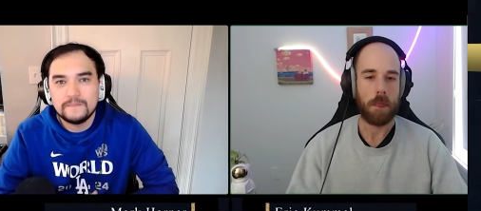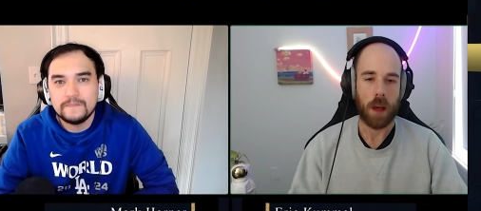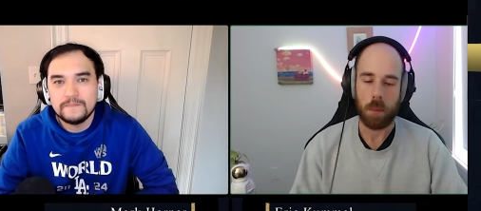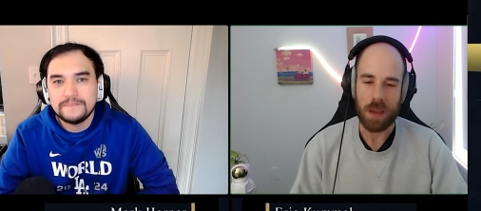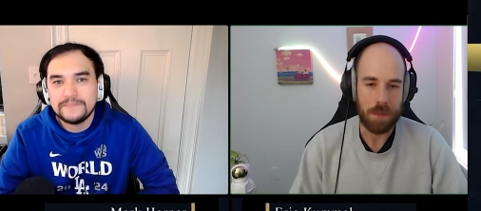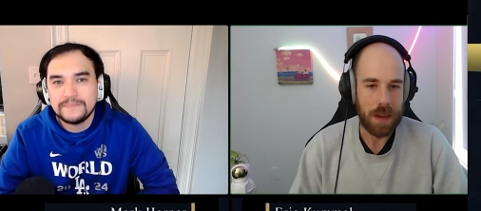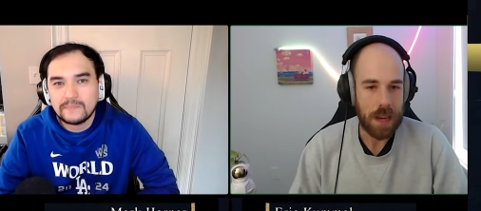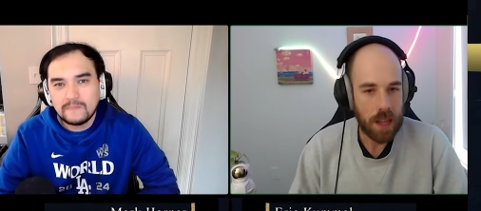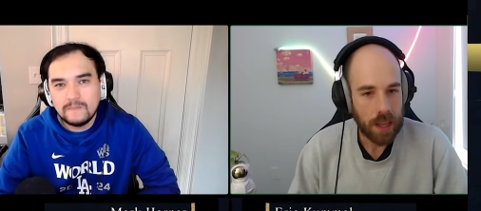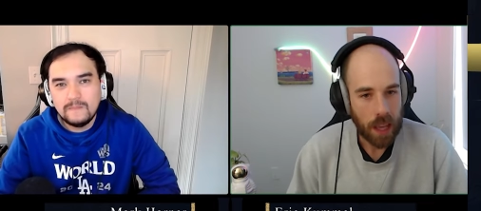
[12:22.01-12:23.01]
Speaker 1: they'll be
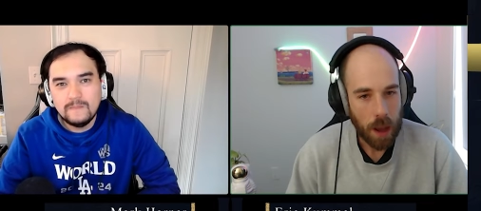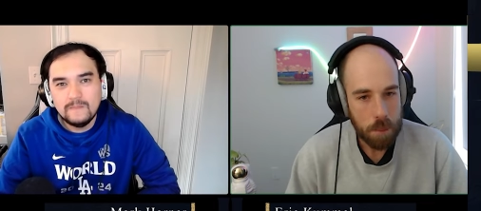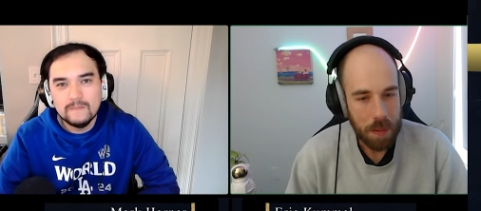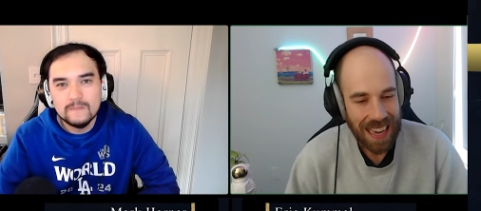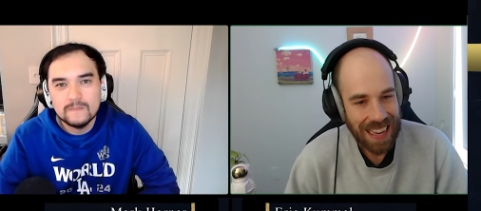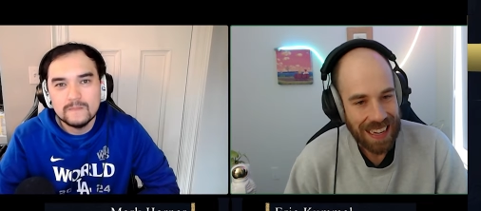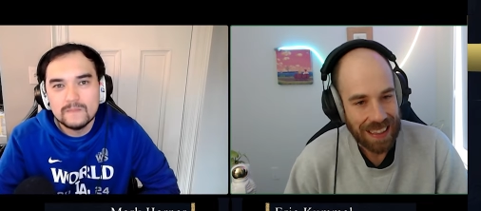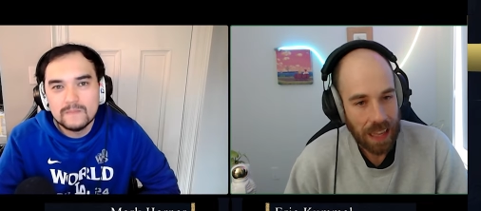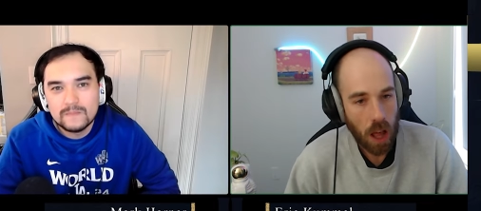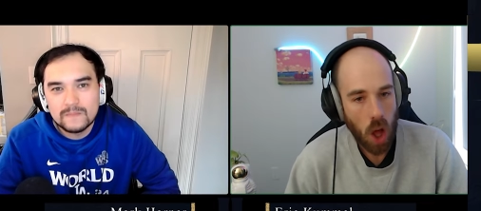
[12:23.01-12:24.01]
meeting up
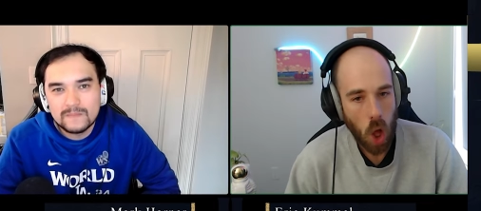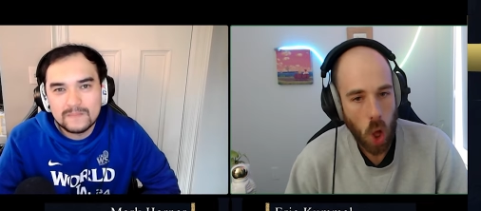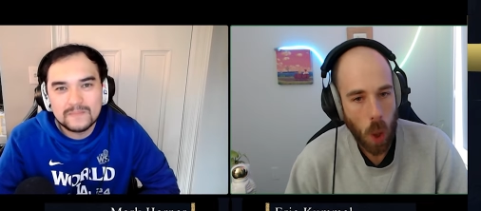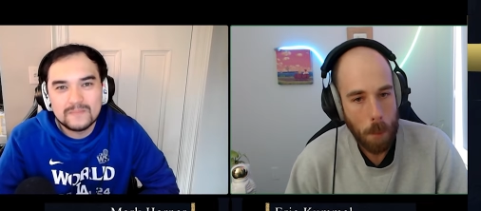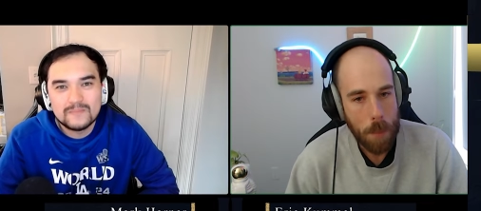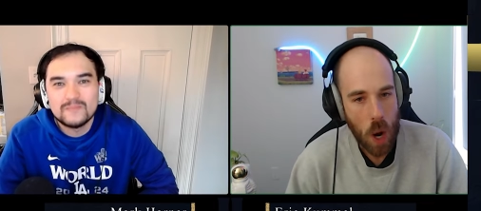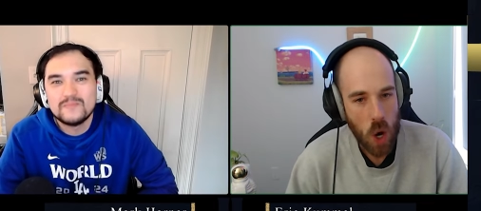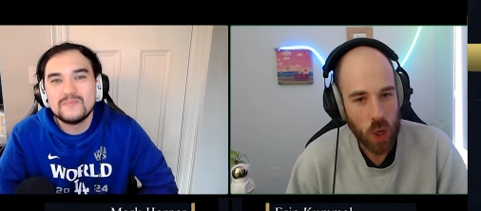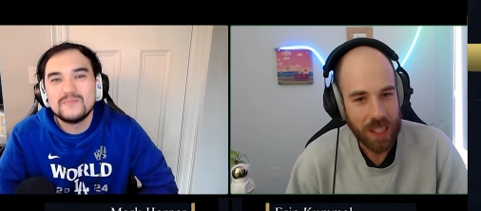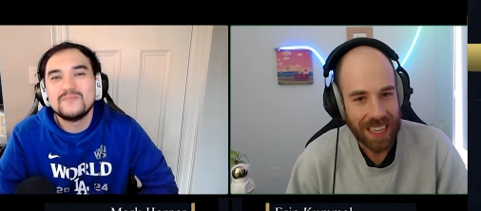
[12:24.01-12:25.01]
in LoL
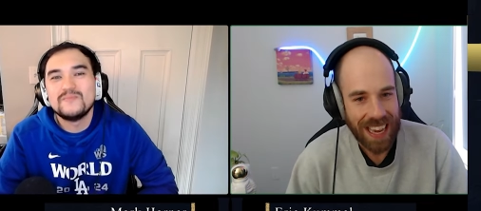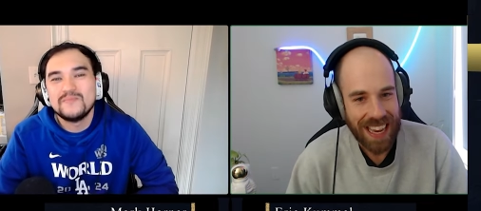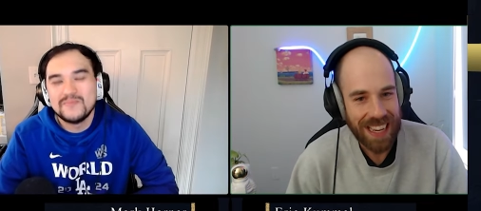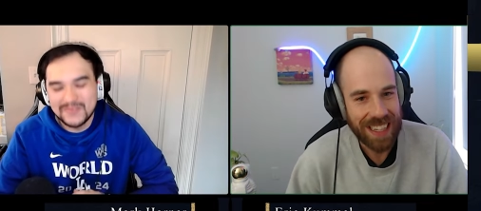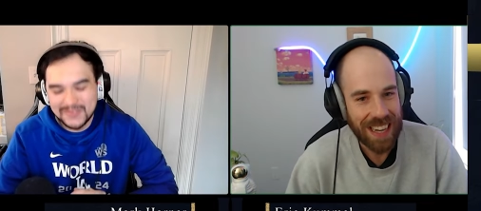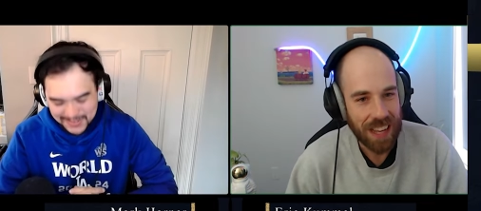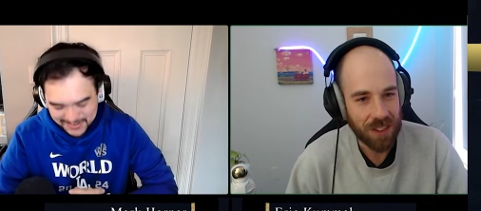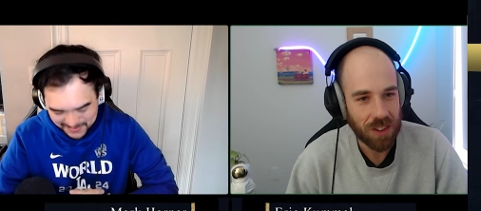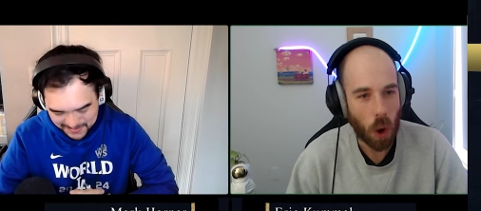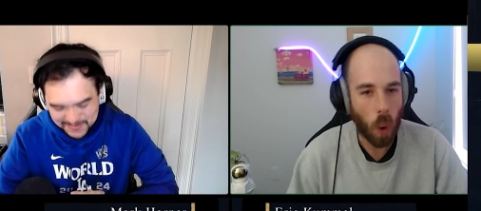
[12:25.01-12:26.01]
Park in
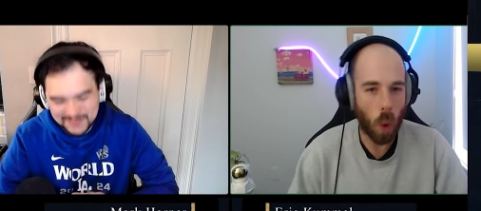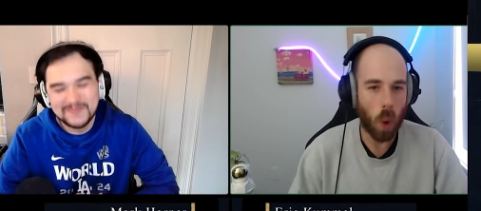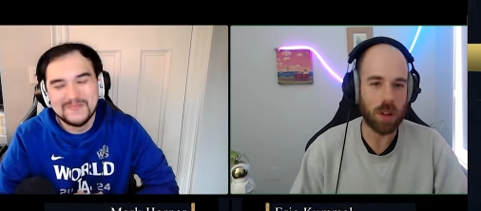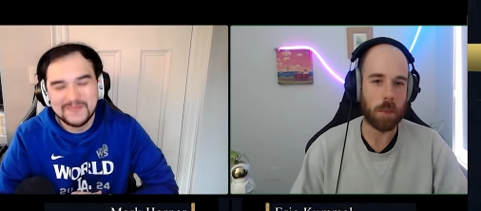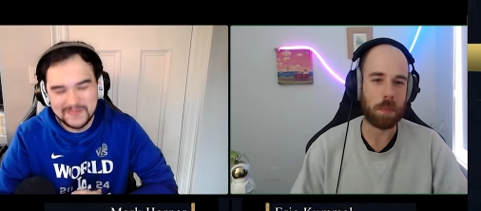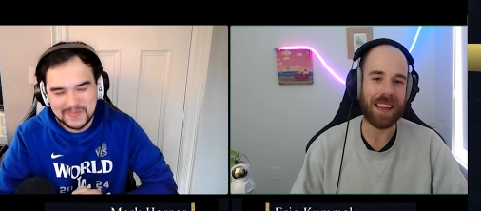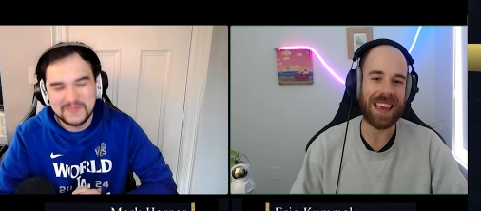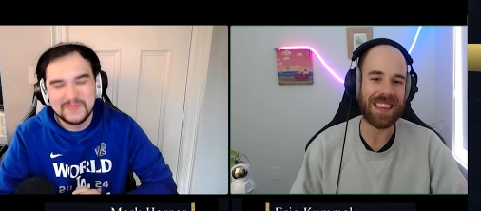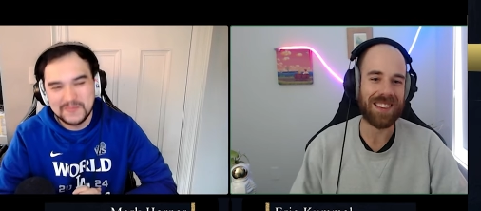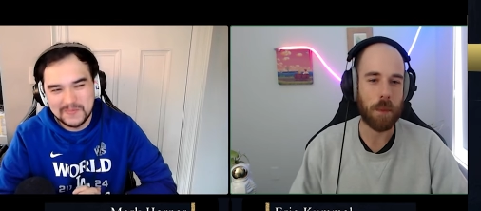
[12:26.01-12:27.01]
Seoul to
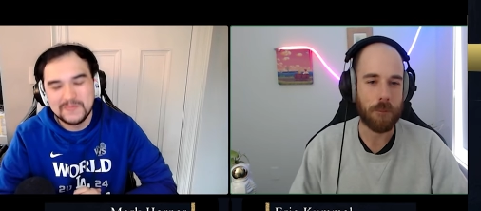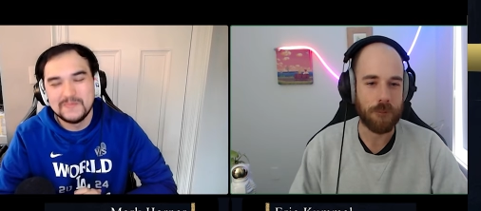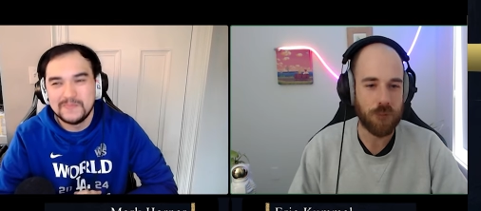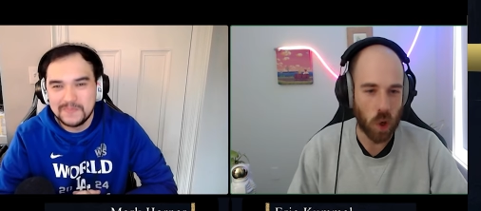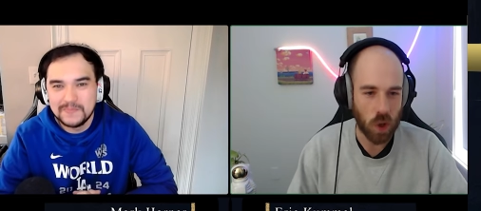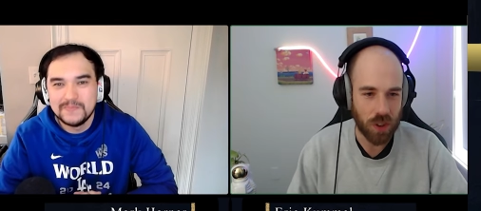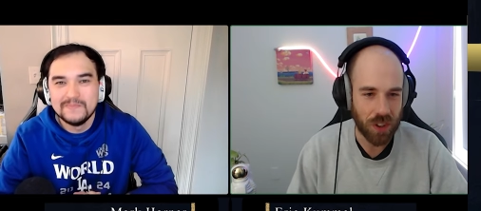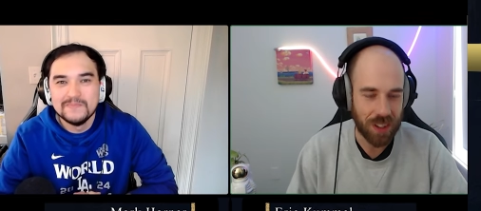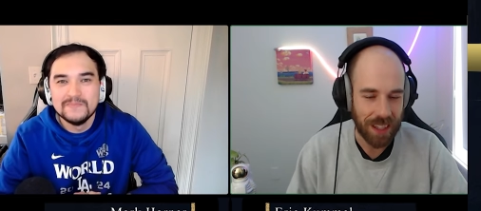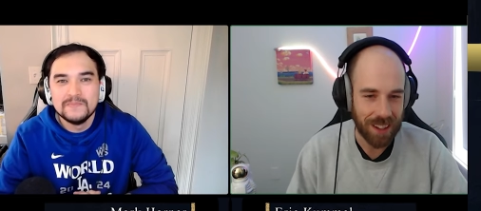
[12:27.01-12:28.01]
play some
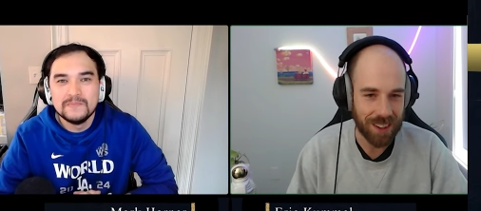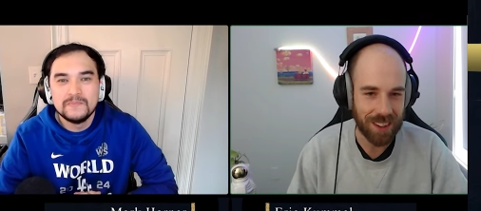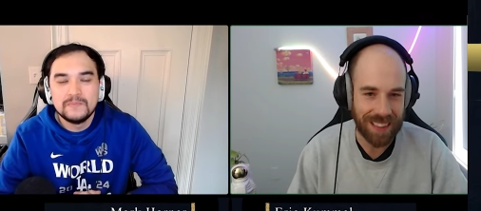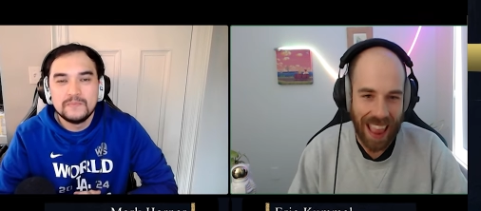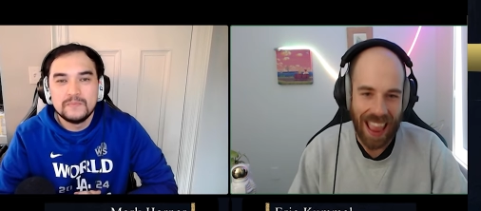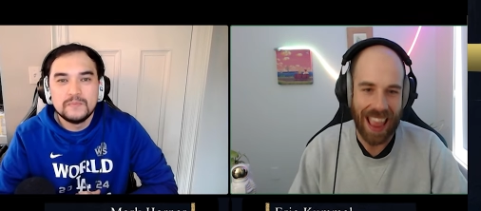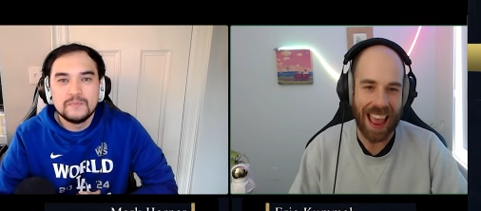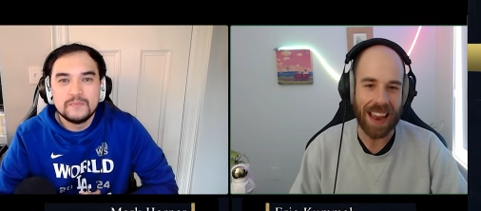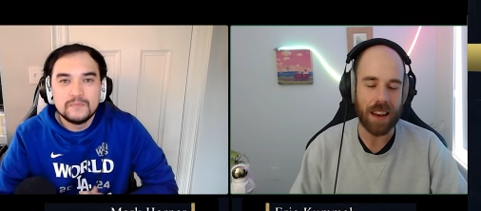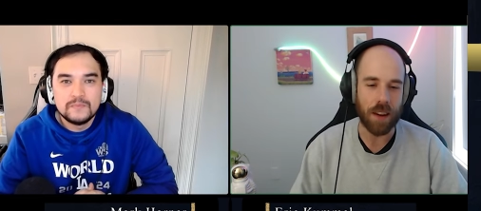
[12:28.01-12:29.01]
first
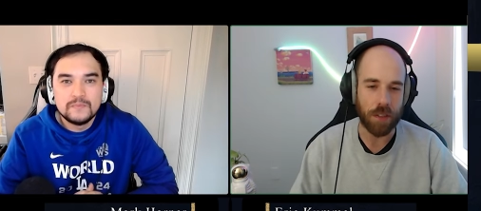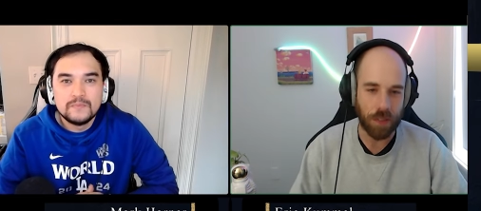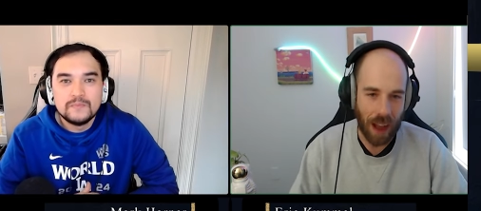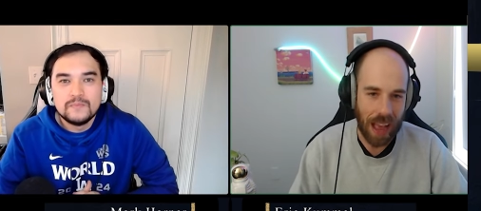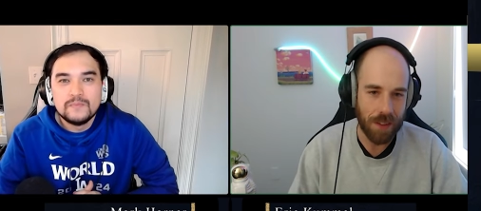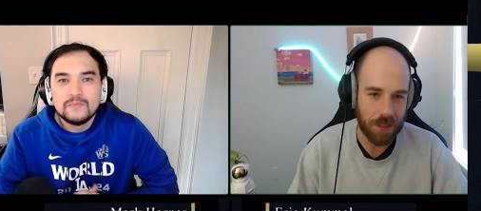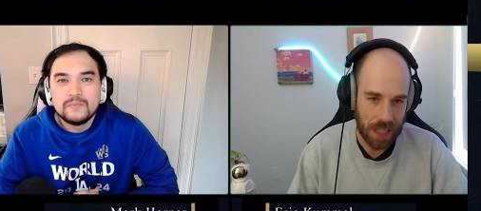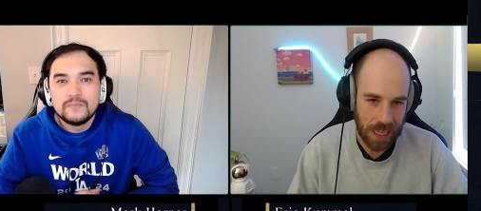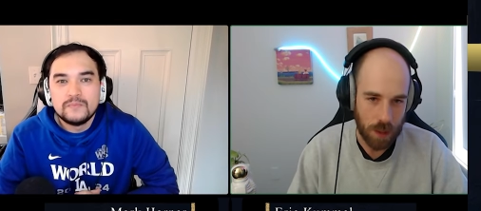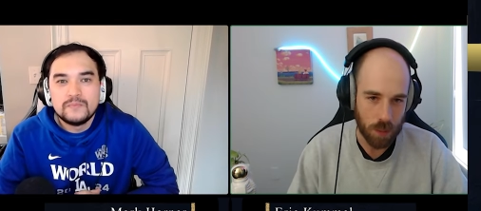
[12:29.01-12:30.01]
stand. Five
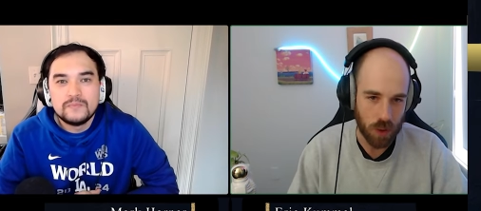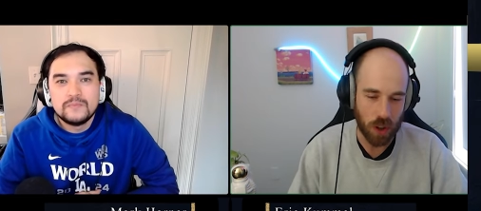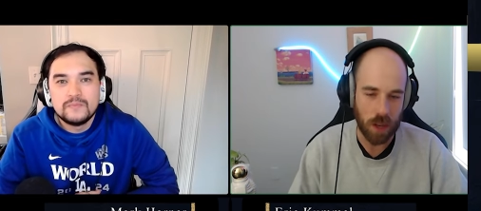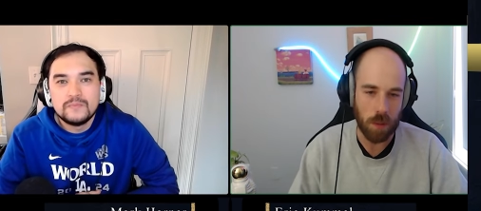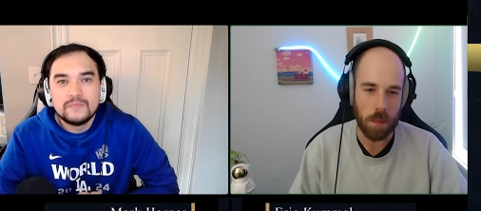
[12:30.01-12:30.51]
teams are going to be